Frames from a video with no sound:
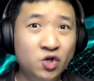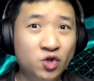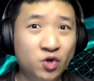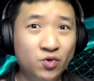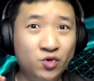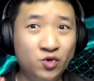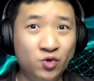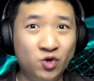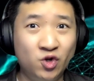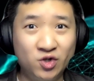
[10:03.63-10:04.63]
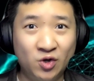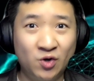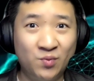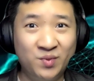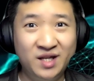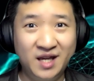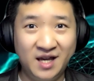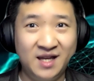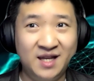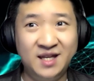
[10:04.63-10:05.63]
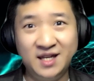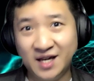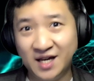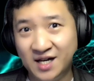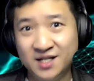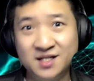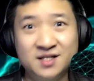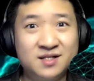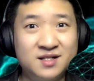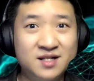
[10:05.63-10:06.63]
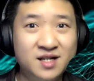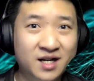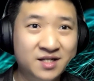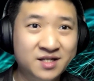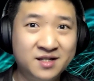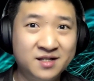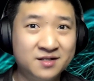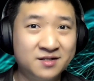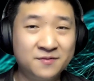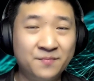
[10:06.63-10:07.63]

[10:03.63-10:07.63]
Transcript: so do not copy any other article